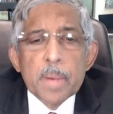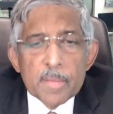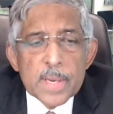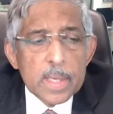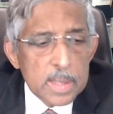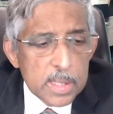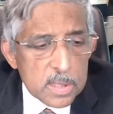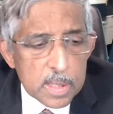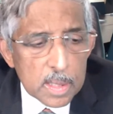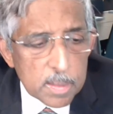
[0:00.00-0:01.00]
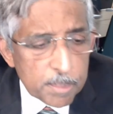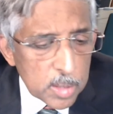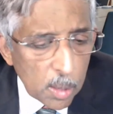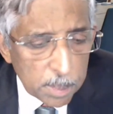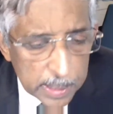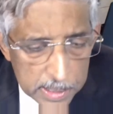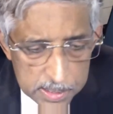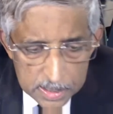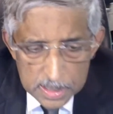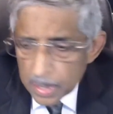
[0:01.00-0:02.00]
prevent these
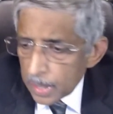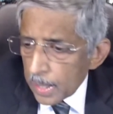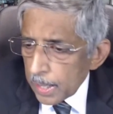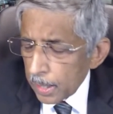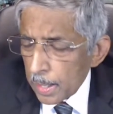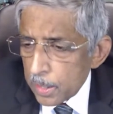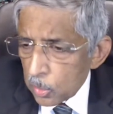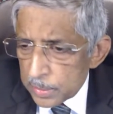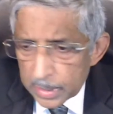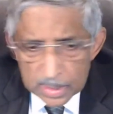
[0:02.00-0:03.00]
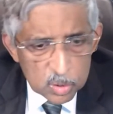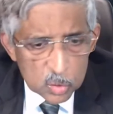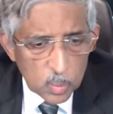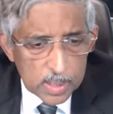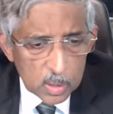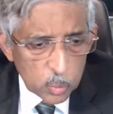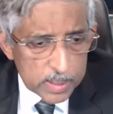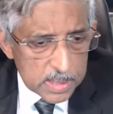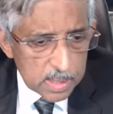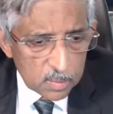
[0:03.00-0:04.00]
complications. I know that there was one
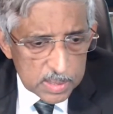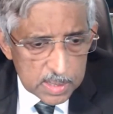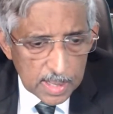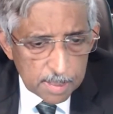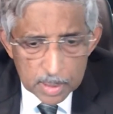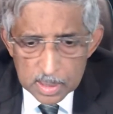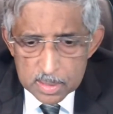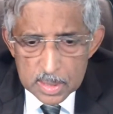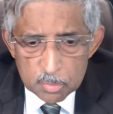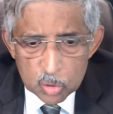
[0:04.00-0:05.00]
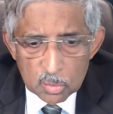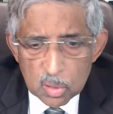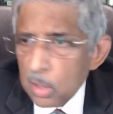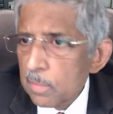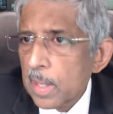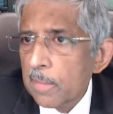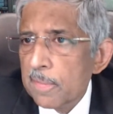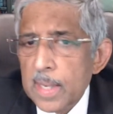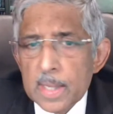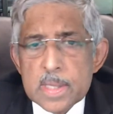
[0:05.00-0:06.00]
question which came, but it seemed to have gone very
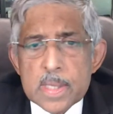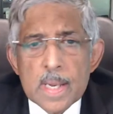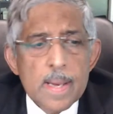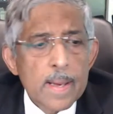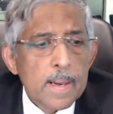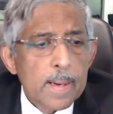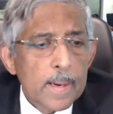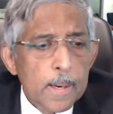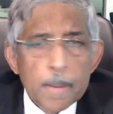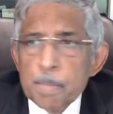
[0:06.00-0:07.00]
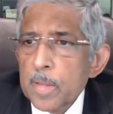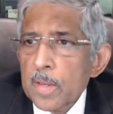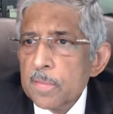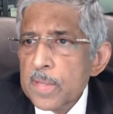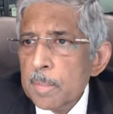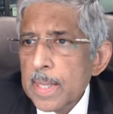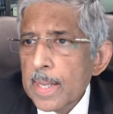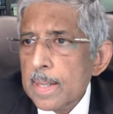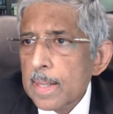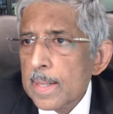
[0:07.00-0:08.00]
fast. If somebody
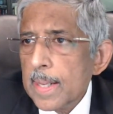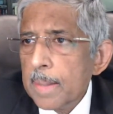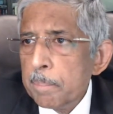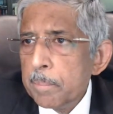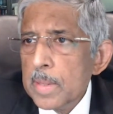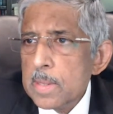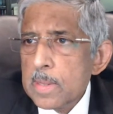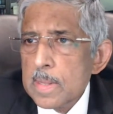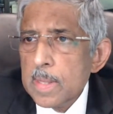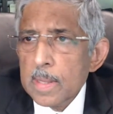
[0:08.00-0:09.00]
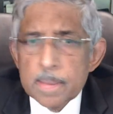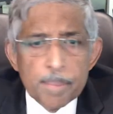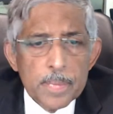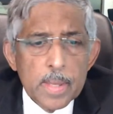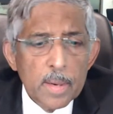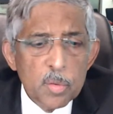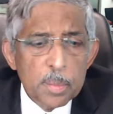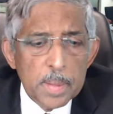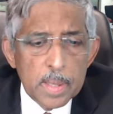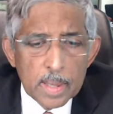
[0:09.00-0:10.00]
can type this here, I
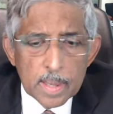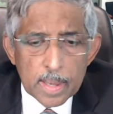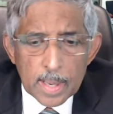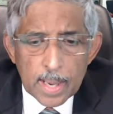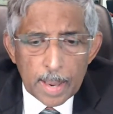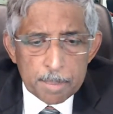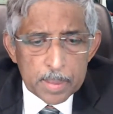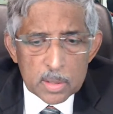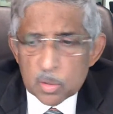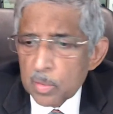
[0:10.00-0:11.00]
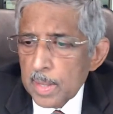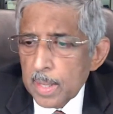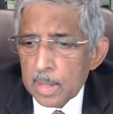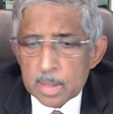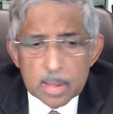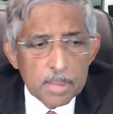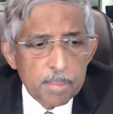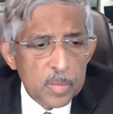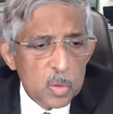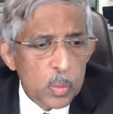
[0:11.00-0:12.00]
would be happy to take
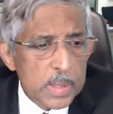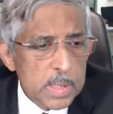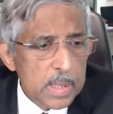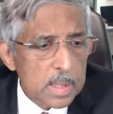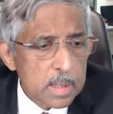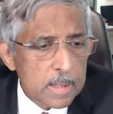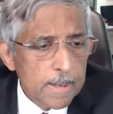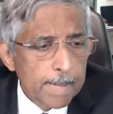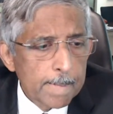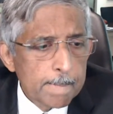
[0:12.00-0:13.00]
questions.